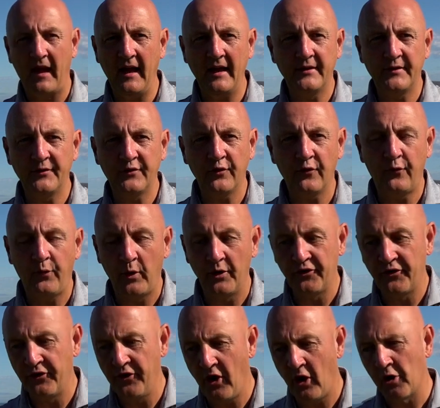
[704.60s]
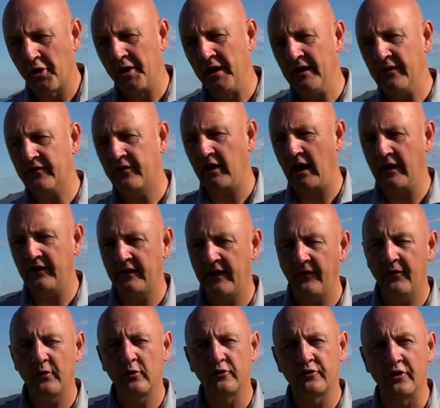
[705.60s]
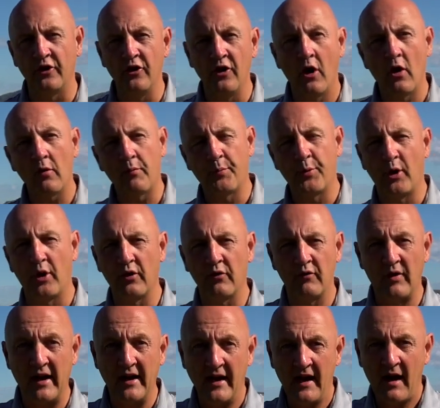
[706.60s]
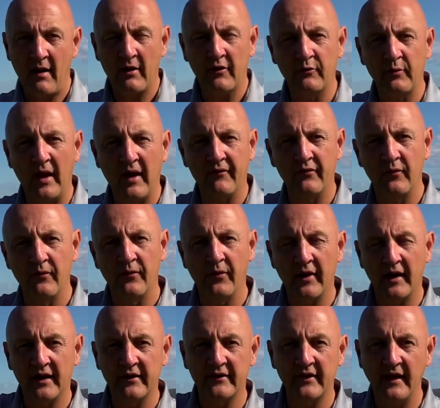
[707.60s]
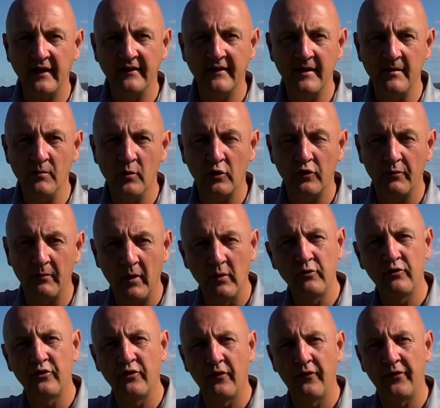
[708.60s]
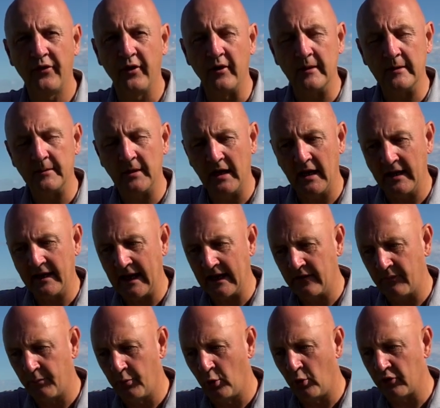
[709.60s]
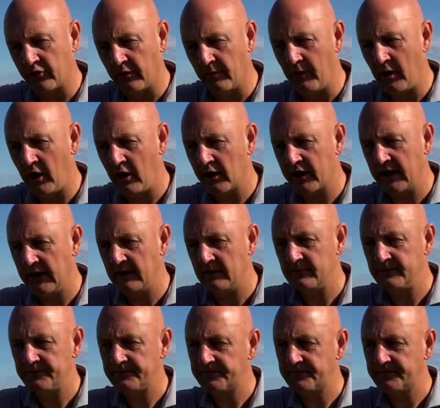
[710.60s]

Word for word: It's a tough one to knock, and it's it's difficult to knock product right now, as we have done for the last 18 months. Most stuff that gets brought to market